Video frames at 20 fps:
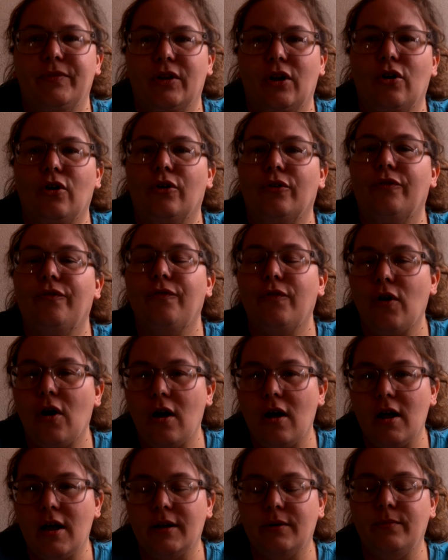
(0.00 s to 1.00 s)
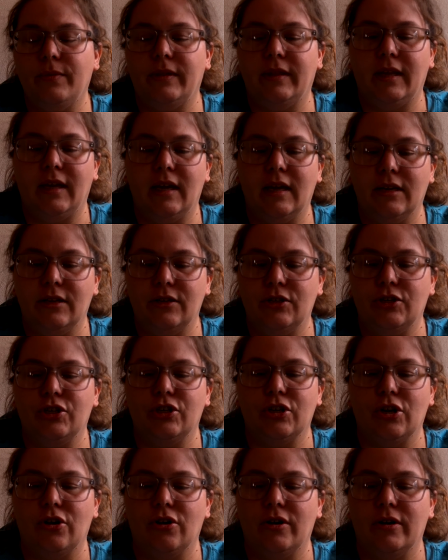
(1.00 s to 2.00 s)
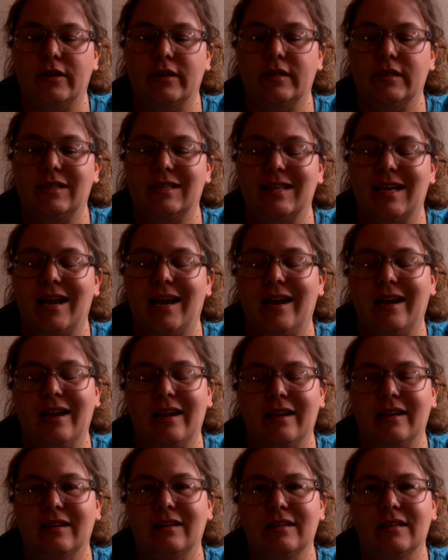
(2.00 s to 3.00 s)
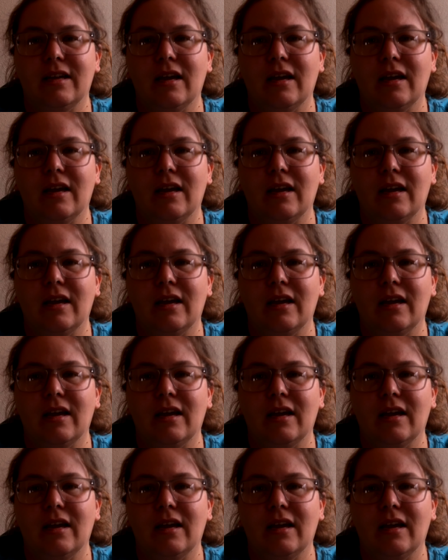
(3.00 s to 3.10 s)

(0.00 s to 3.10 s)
her fraud with the insurance and